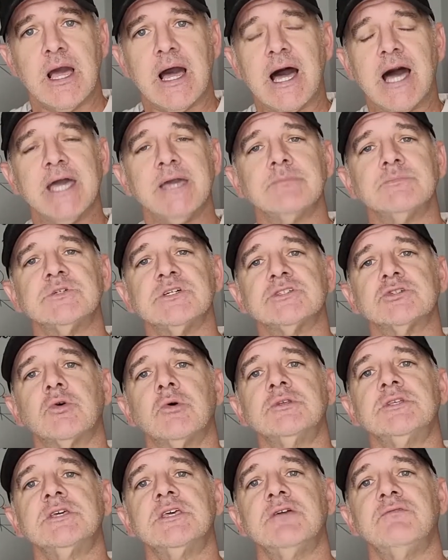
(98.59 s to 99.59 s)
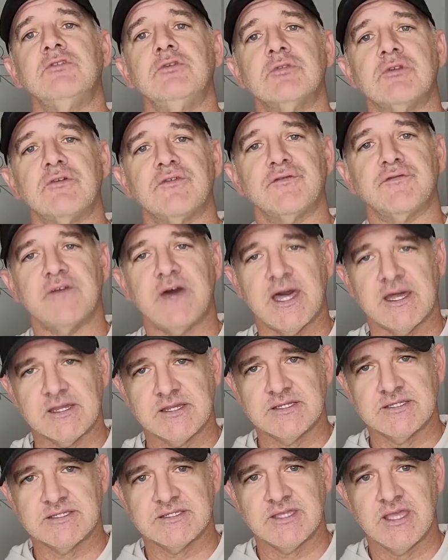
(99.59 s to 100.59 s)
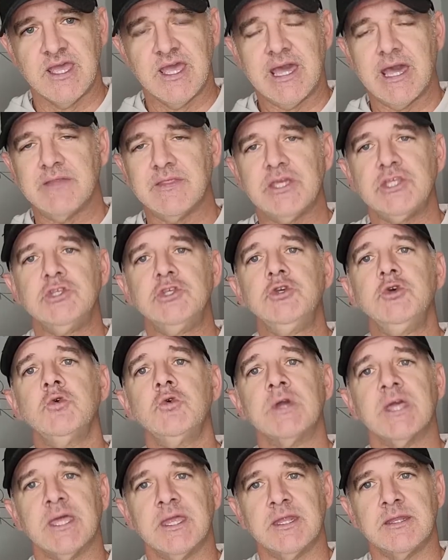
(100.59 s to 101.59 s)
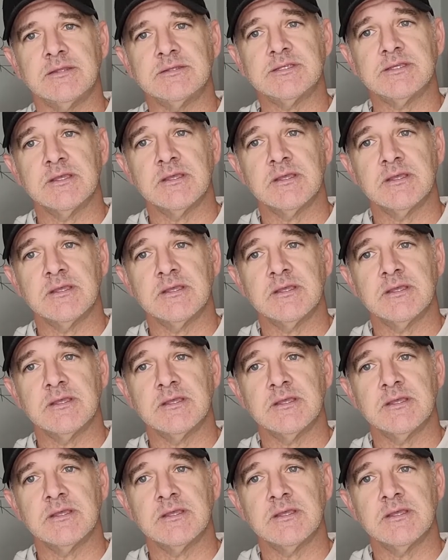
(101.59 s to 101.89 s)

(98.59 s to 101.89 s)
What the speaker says: I am just going to give you the facts, and then you can